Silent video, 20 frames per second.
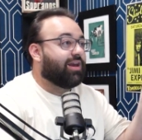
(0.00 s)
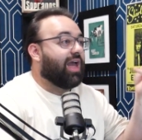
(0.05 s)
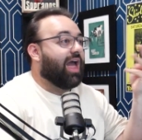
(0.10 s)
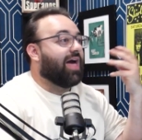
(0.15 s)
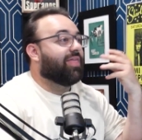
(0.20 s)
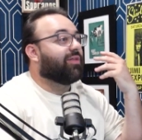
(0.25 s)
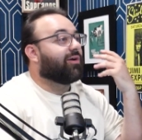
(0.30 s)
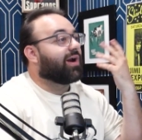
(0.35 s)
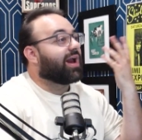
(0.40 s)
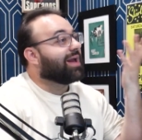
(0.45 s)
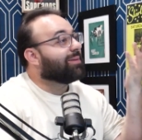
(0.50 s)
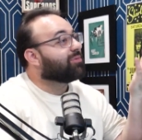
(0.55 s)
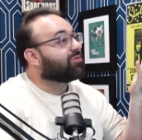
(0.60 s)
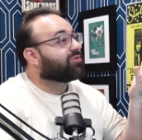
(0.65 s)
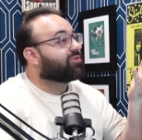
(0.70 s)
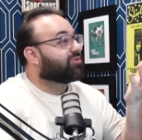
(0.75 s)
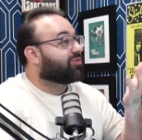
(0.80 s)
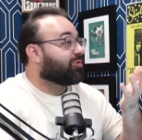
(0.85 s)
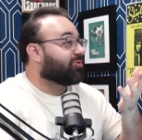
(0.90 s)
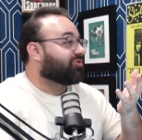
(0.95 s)
And they're able
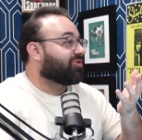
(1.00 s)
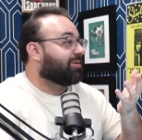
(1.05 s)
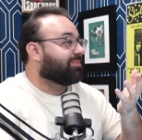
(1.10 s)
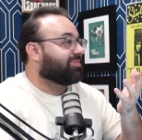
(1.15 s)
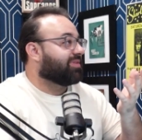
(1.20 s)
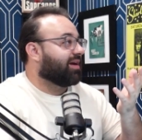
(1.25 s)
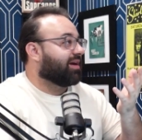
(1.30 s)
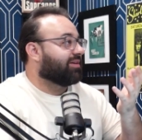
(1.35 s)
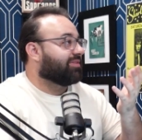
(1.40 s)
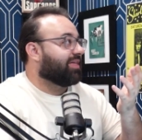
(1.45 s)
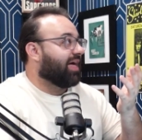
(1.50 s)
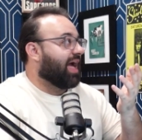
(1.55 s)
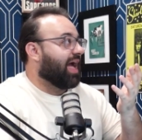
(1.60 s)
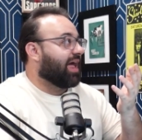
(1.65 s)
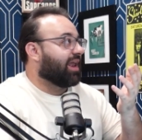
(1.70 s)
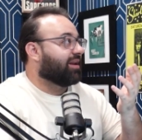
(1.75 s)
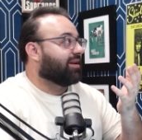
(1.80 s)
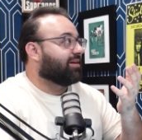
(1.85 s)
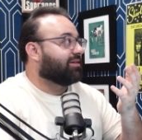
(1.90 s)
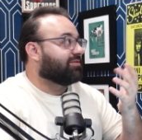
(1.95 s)
to do something
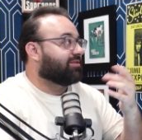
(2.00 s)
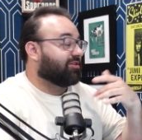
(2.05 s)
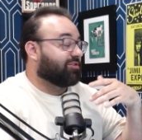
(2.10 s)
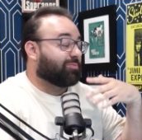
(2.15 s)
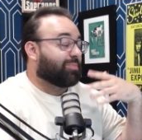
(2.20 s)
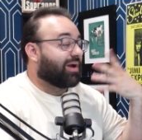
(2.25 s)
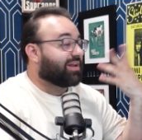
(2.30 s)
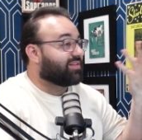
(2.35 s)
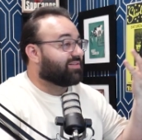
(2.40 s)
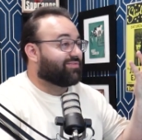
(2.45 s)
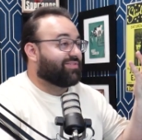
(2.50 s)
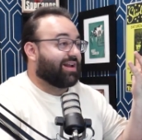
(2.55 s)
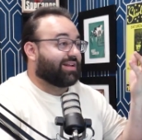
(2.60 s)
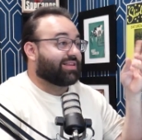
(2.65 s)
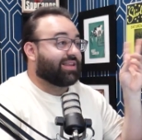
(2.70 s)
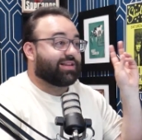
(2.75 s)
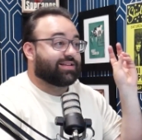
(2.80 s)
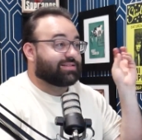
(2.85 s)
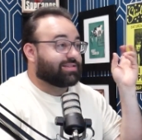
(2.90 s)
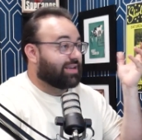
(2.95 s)
that, despite the fact
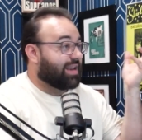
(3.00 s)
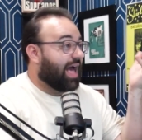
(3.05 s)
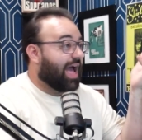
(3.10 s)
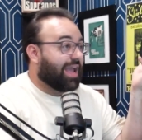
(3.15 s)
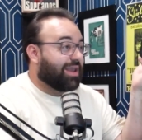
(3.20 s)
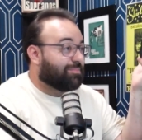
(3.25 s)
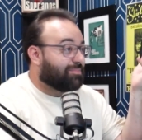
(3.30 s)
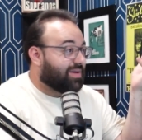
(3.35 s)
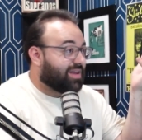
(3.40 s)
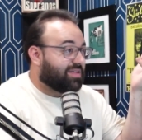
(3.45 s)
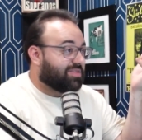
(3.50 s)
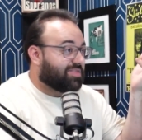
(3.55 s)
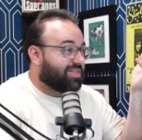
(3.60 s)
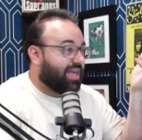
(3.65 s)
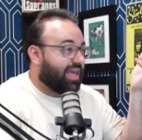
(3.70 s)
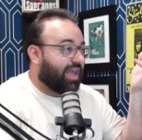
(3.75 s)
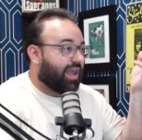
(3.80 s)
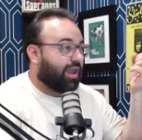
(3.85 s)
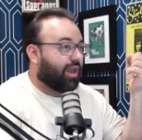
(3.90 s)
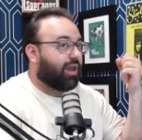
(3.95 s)
that it's an IP
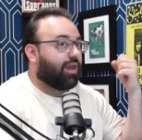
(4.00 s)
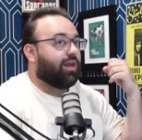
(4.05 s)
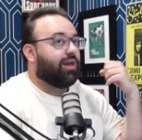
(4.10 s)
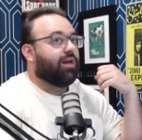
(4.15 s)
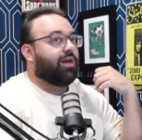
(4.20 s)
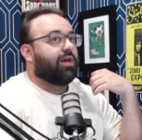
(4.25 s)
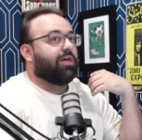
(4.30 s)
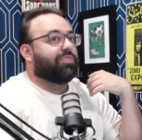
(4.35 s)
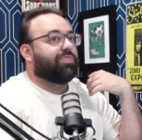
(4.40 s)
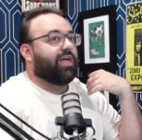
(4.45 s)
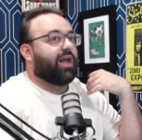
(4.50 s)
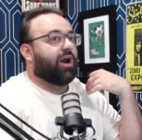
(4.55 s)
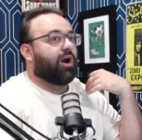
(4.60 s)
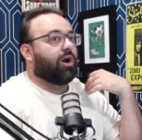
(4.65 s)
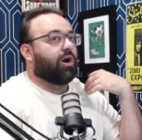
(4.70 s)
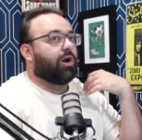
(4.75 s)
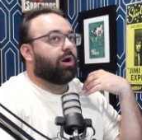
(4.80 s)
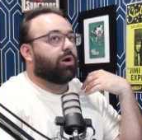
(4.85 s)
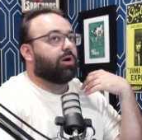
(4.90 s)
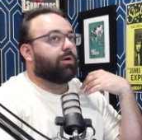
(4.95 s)
thing,
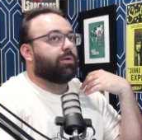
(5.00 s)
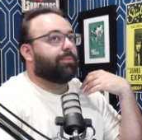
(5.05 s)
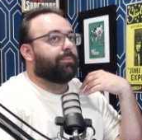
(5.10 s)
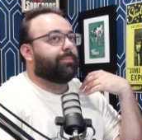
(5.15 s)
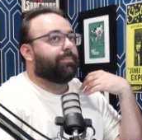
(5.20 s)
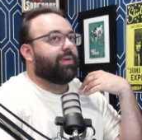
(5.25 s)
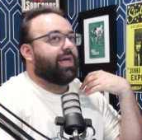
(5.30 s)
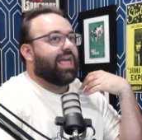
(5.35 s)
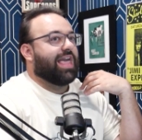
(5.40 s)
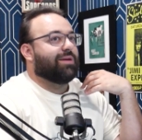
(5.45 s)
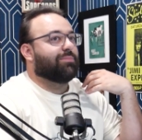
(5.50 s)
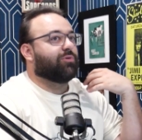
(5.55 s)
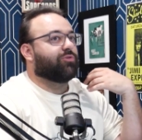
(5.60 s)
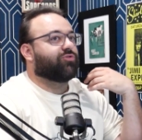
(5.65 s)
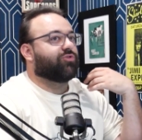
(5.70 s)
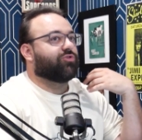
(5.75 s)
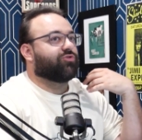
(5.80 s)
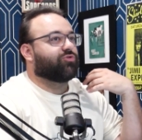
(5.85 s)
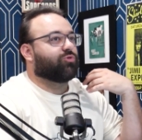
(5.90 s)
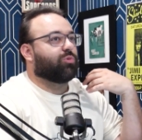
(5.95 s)
they're able
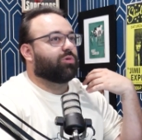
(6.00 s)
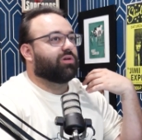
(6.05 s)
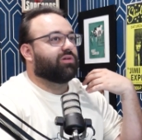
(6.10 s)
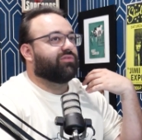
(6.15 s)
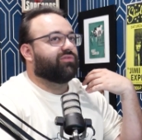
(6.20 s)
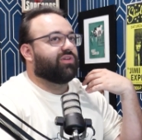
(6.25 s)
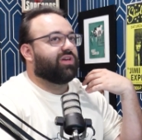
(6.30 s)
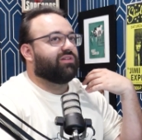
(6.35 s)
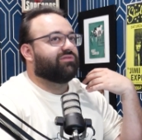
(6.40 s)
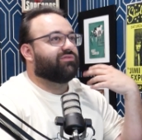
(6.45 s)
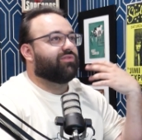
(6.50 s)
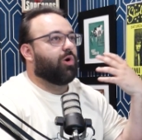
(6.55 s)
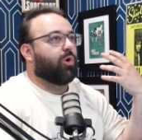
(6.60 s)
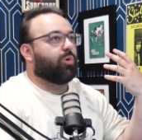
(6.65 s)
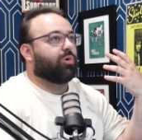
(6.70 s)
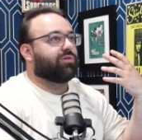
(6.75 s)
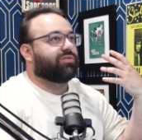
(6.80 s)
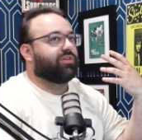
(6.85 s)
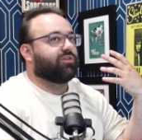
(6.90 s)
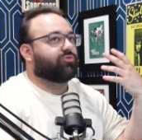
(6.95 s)
to sort of
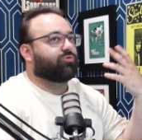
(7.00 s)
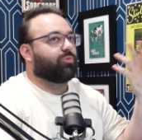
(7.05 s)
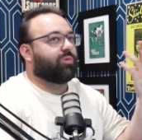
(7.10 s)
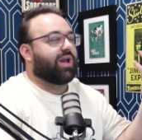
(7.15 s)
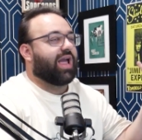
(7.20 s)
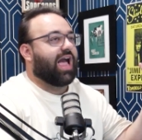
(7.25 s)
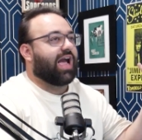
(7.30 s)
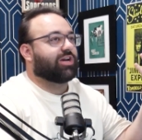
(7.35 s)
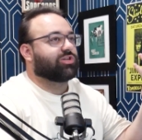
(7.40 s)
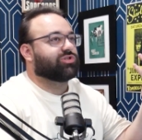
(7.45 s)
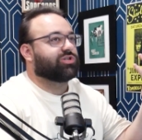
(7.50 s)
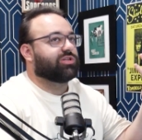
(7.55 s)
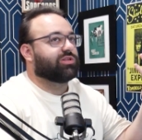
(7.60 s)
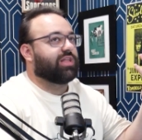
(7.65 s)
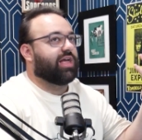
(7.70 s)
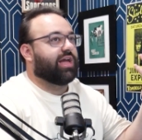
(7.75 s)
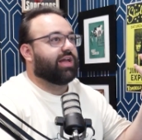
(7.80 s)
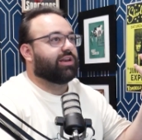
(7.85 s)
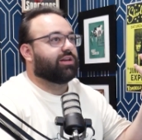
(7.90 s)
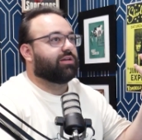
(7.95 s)
evoke this reaction
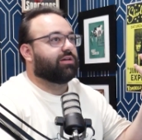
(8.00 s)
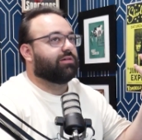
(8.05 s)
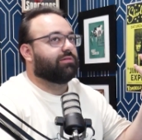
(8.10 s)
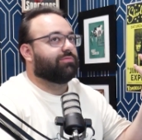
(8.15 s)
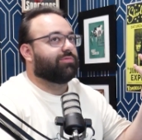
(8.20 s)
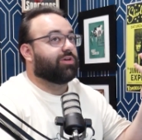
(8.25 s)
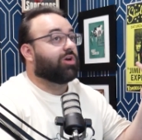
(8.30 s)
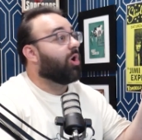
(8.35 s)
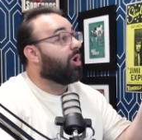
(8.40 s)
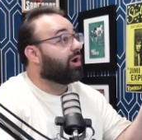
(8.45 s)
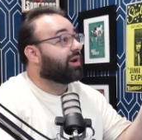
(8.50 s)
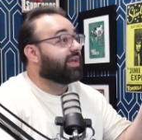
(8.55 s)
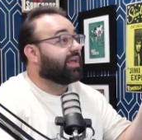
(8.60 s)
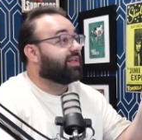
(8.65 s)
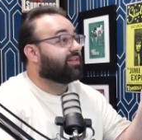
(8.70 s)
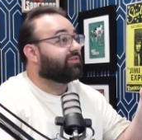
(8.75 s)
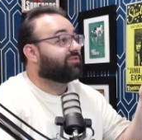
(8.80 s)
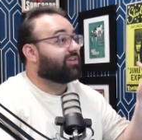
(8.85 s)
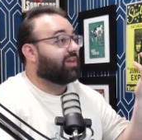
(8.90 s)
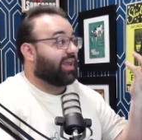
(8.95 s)
that the
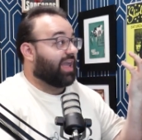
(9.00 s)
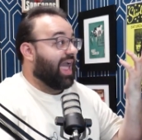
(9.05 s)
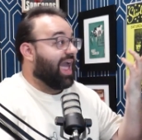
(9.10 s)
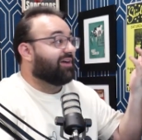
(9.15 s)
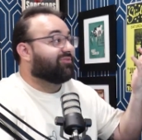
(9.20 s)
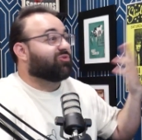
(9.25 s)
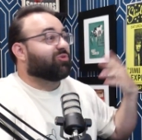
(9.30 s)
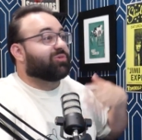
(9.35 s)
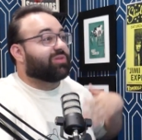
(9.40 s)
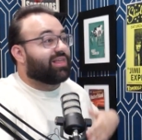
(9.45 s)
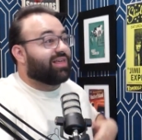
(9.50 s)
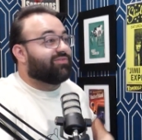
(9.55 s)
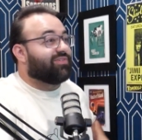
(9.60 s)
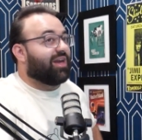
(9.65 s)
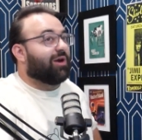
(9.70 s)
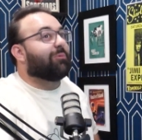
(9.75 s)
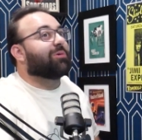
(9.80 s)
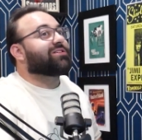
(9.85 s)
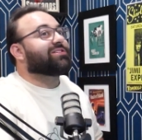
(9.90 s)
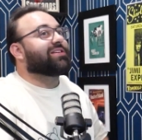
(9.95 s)
audience, like after leaving,
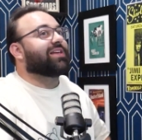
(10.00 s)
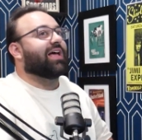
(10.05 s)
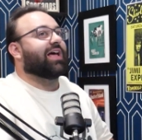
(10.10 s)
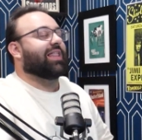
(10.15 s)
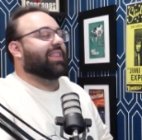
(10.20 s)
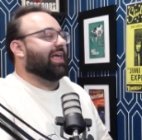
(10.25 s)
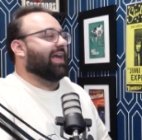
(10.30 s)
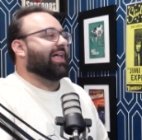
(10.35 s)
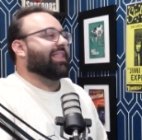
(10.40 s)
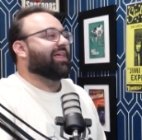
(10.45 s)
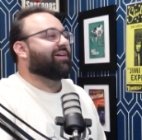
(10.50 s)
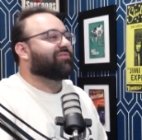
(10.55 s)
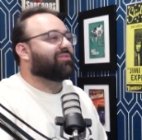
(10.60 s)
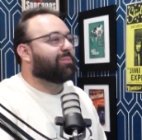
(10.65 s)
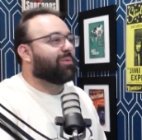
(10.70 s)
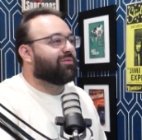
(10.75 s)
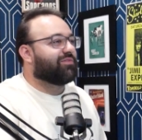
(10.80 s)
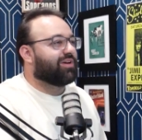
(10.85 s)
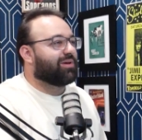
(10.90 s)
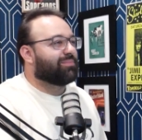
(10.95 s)
it wasn't like I left the
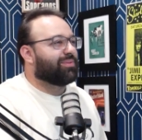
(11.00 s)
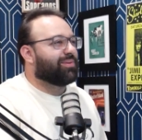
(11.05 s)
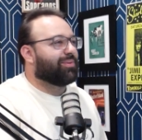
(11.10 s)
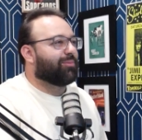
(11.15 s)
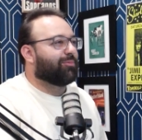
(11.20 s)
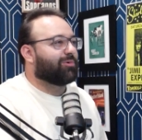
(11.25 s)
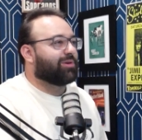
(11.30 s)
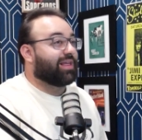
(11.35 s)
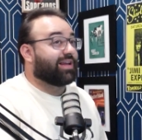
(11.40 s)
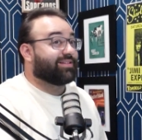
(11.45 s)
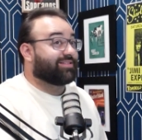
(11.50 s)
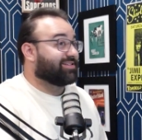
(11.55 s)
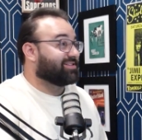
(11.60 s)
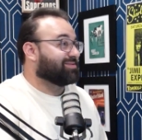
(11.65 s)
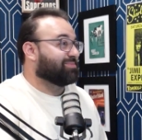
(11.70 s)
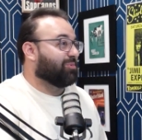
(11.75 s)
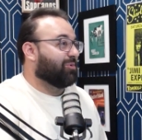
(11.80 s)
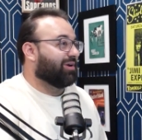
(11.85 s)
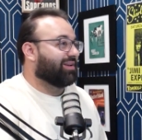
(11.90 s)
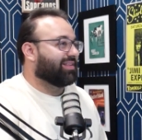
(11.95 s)
movie and people were like
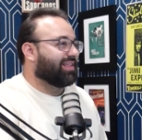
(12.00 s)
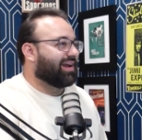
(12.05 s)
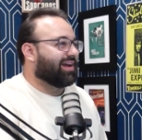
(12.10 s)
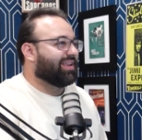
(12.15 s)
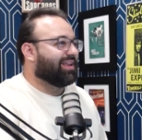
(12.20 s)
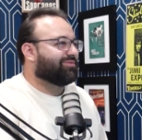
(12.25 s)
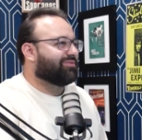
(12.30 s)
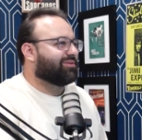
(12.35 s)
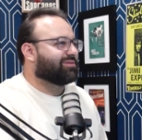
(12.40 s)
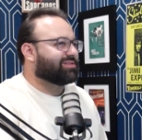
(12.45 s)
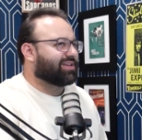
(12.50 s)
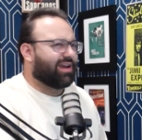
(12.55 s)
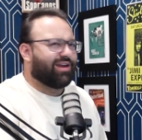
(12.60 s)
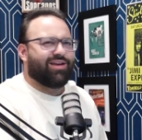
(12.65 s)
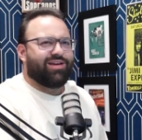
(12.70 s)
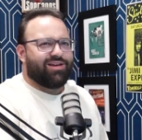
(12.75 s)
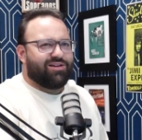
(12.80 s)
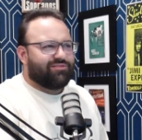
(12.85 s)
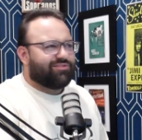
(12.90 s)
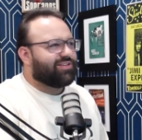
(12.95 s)
disappointed. Like I left and I was like,
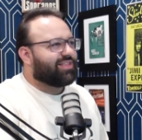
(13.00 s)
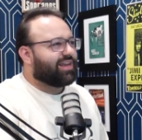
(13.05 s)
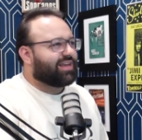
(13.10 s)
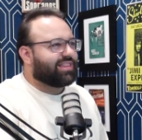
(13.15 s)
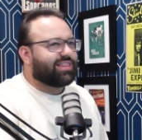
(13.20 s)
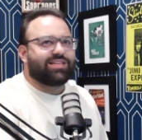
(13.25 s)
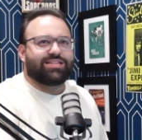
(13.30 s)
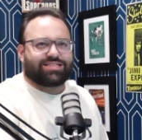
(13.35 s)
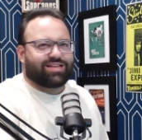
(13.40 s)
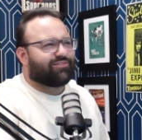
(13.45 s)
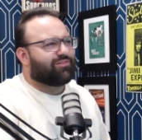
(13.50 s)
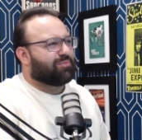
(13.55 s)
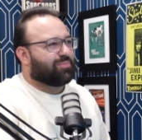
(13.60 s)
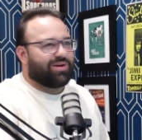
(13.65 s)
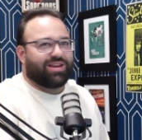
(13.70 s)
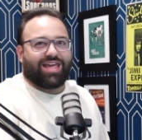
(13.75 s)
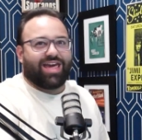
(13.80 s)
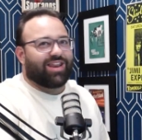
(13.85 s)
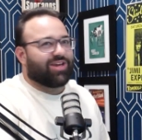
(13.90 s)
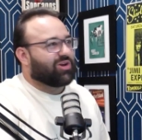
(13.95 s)
I feel like at least
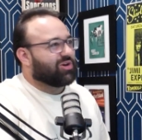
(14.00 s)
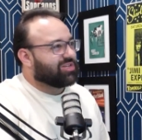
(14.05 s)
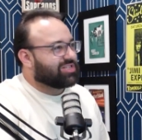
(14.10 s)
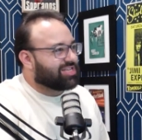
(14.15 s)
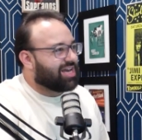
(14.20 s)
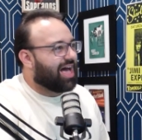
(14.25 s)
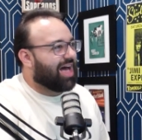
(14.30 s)
everybody had a good time.